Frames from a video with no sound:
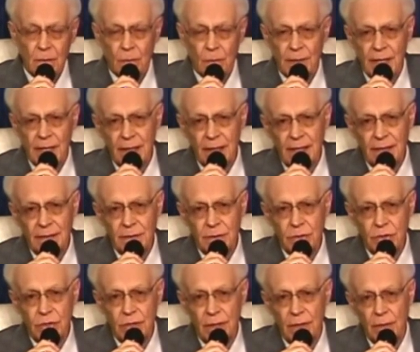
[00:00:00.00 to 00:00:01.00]
What I'd like to
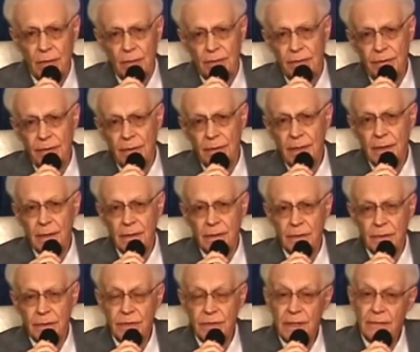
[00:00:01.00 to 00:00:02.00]
share with you here
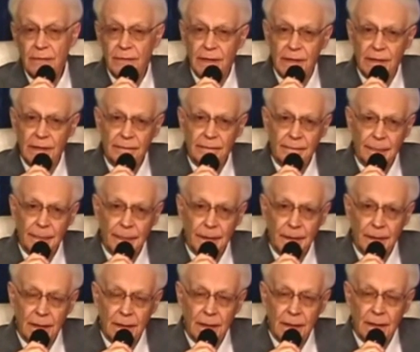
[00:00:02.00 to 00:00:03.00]
this evening
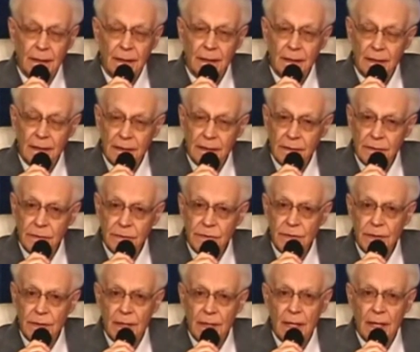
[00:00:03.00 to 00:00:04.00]

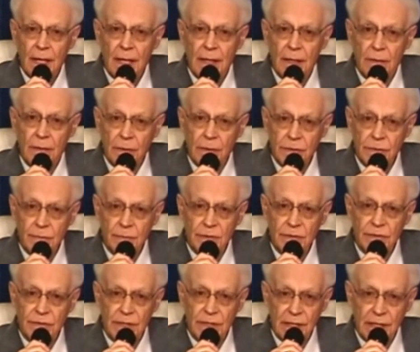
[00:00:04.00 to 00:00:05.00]
is a
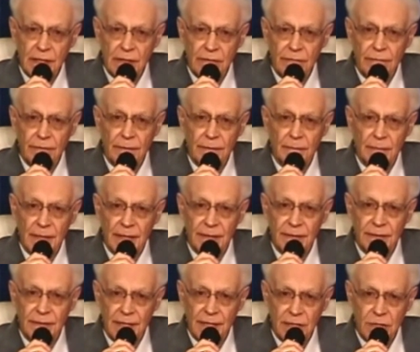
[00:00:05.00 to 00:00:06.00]
Christmas Eve
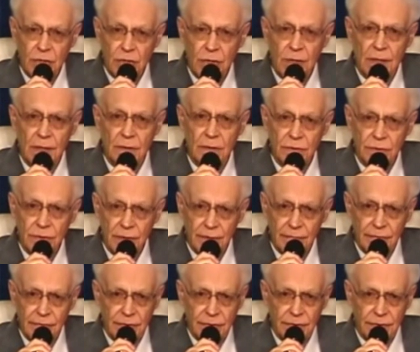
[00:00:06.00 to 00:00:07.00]
meditation
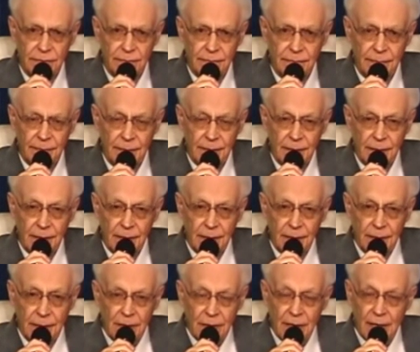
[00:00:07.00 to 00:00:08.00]
service.
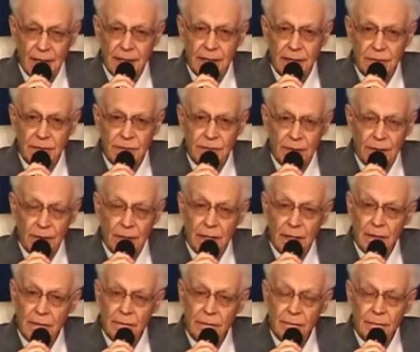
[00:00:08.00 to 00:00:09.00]
That is, that
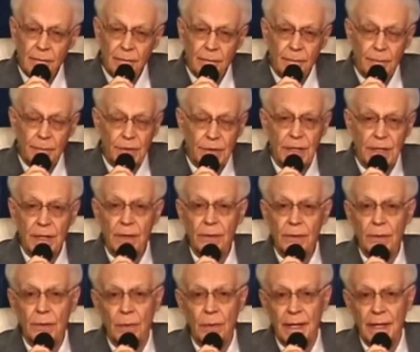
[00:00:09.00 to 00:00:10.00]
our
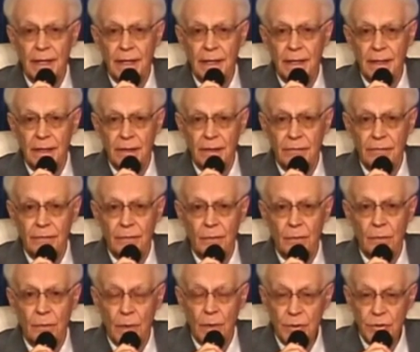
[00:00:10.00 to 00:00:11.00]
particular way of
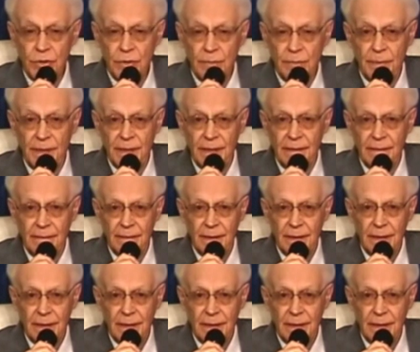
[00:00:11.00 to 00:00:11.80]
worshiping